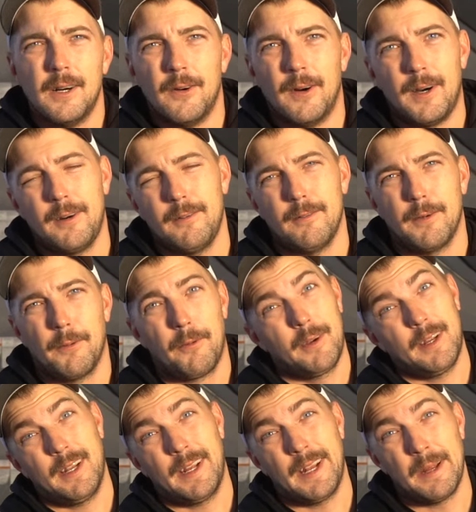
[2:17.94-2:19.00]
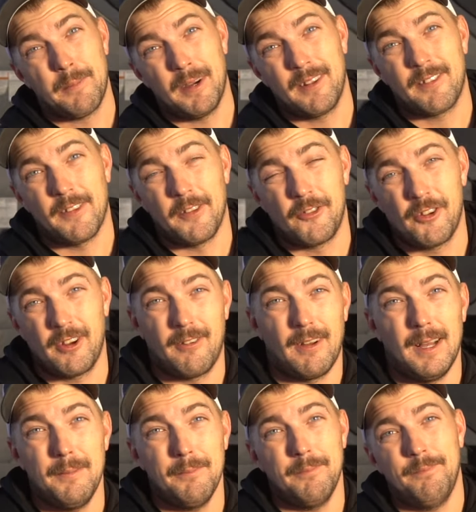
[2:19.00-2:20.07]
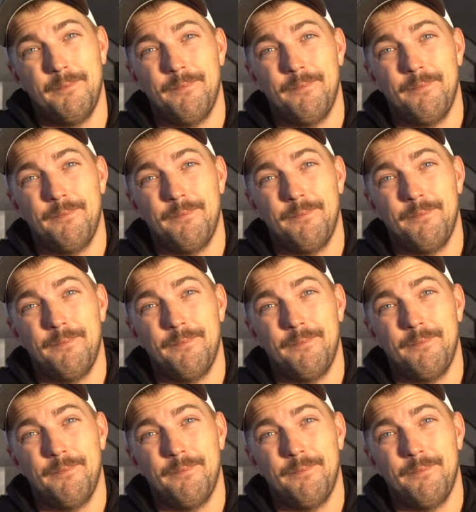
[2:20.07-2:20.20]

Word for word: Well, we weren't getting any bites on the jig rat.